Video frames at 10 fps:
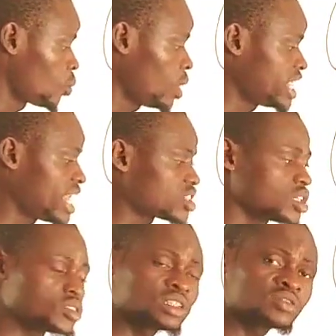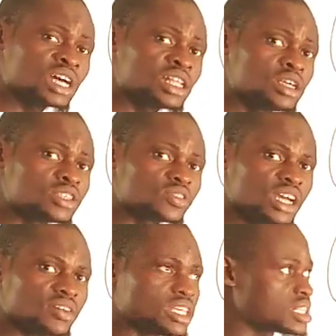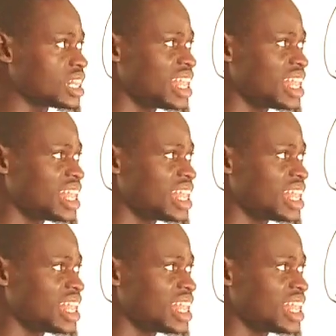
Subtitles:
When the electronegativity value is